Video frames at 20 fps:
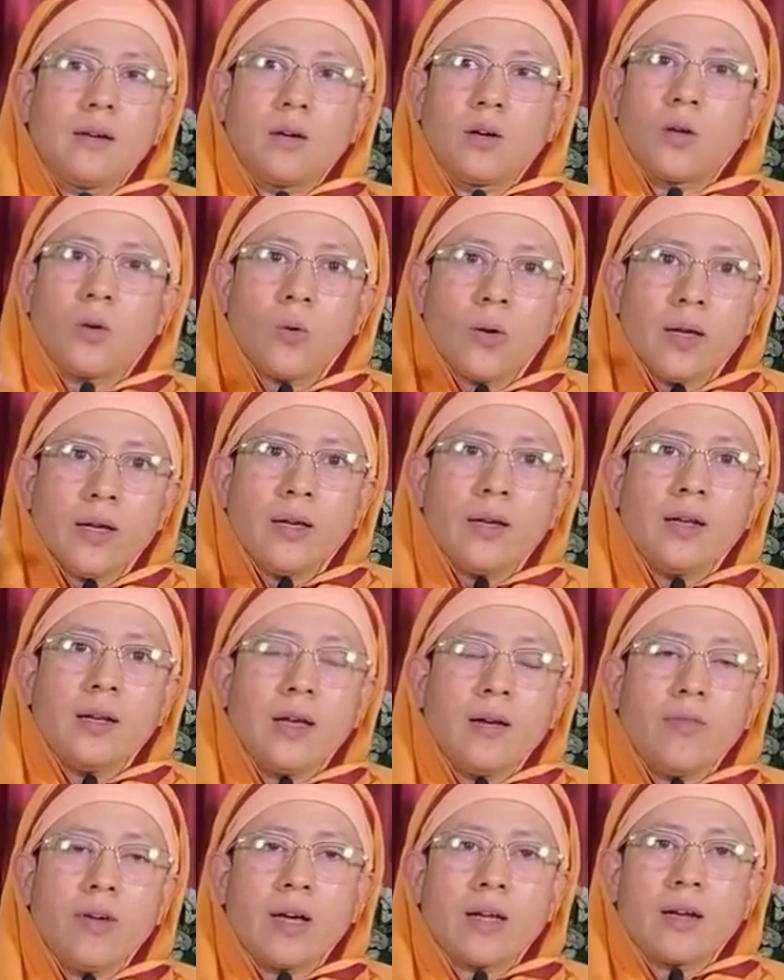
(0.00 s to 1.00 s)
Growing in
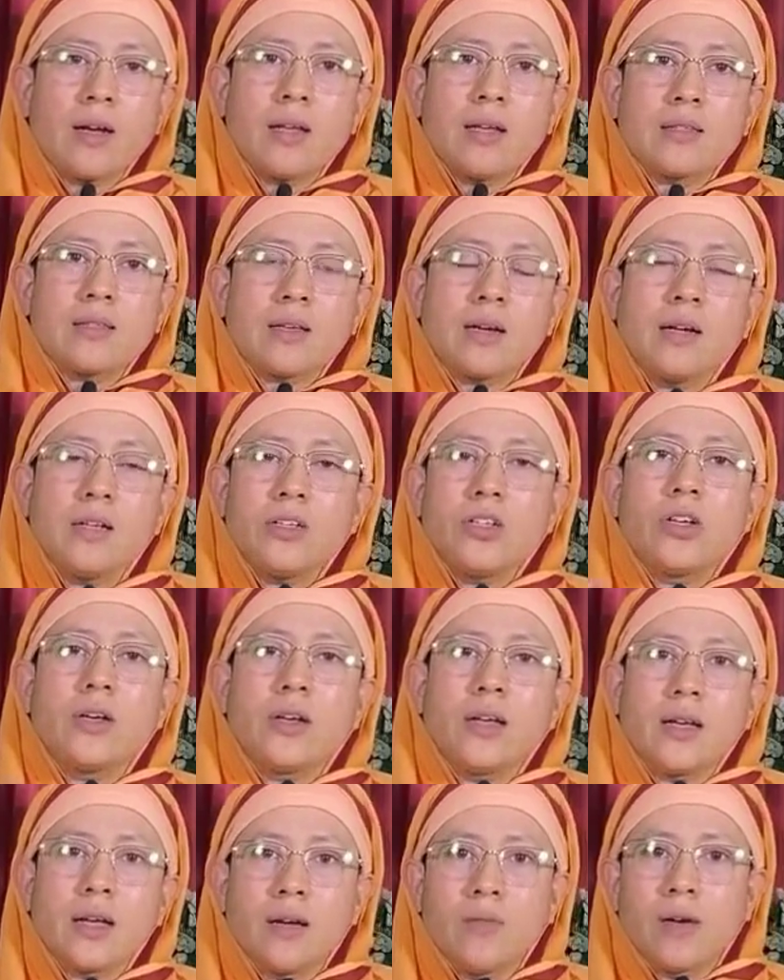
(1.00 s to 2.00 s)
awareness,
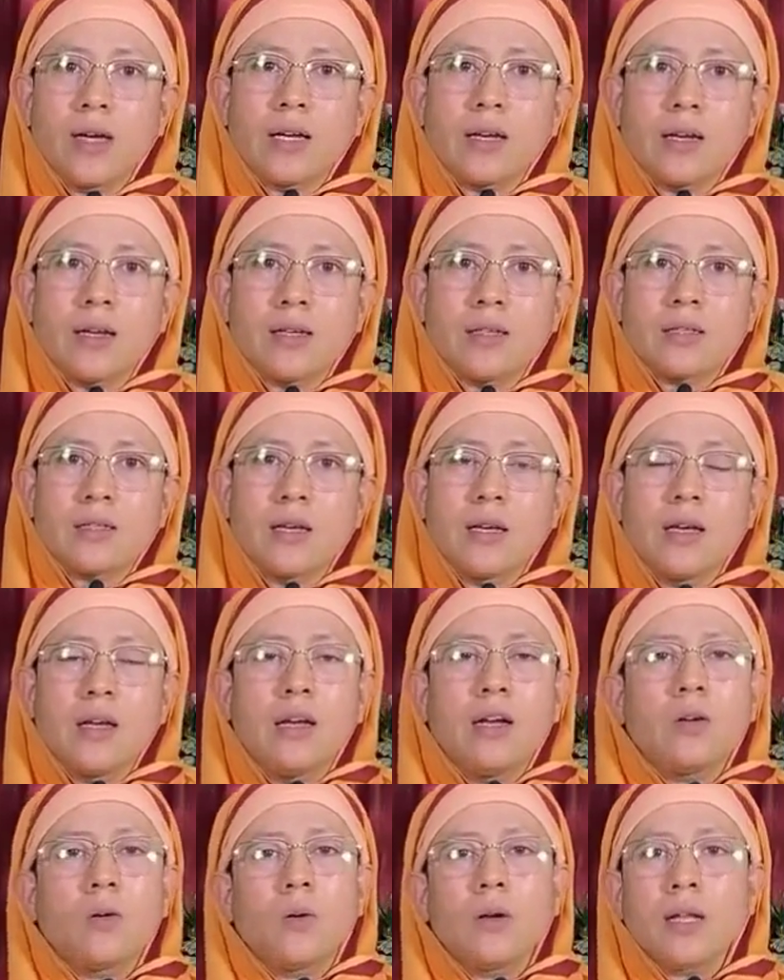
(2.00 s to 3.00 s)
culturing awareness.
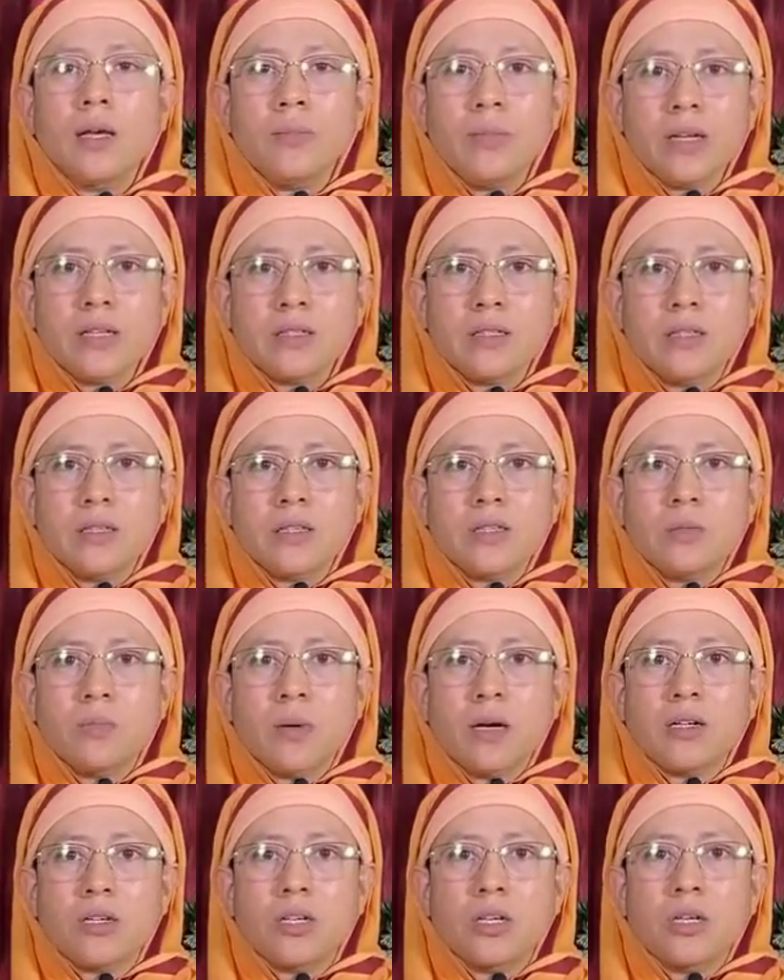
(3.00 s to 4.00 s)
It only means this
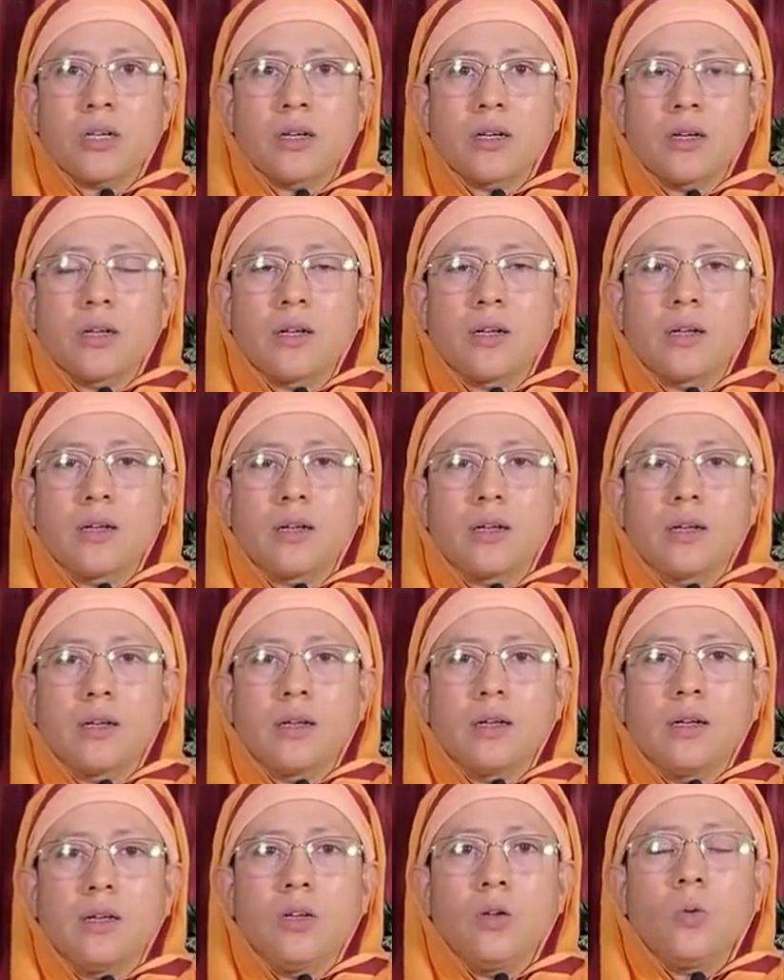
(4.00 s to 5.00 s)
much.
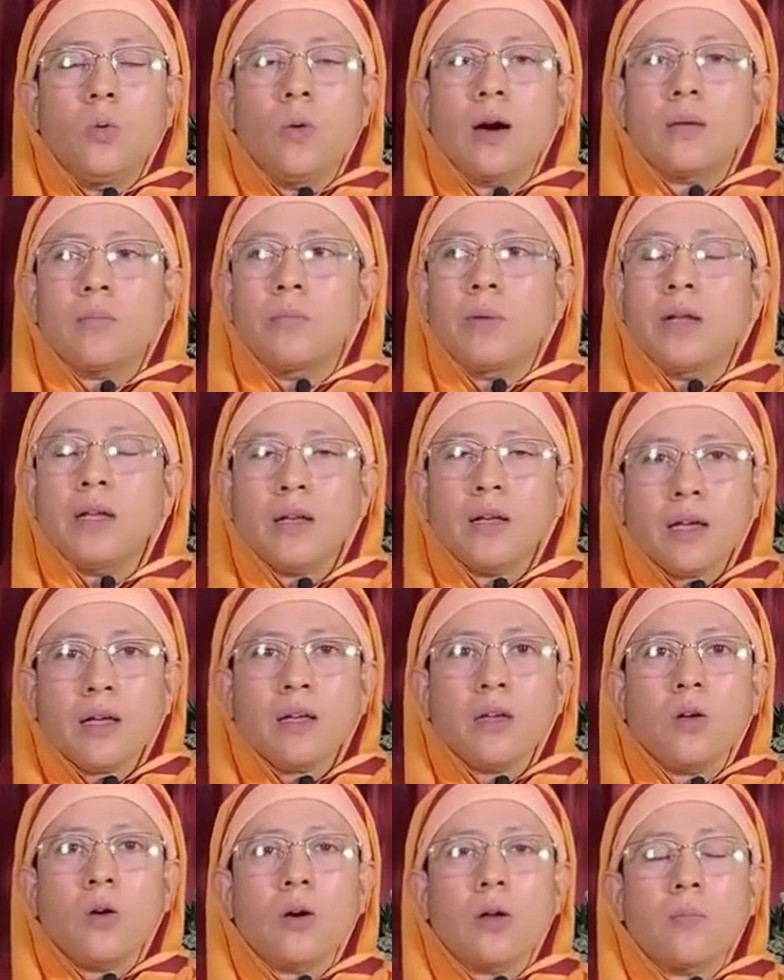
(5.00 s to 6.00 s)
You are bringing
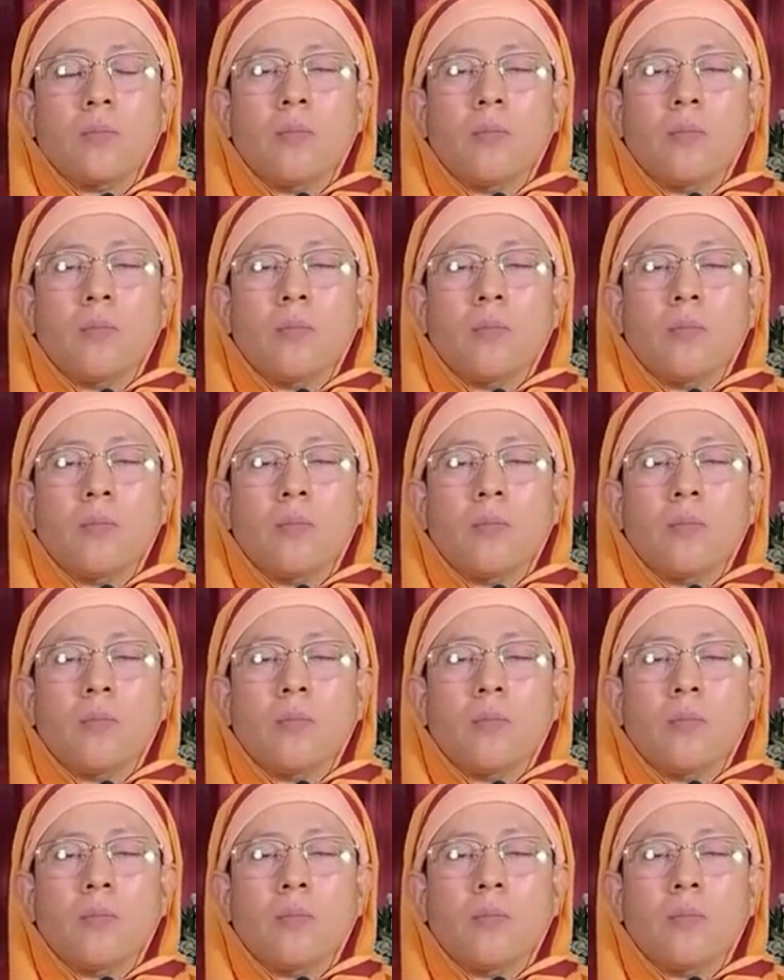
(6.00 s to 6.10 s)
your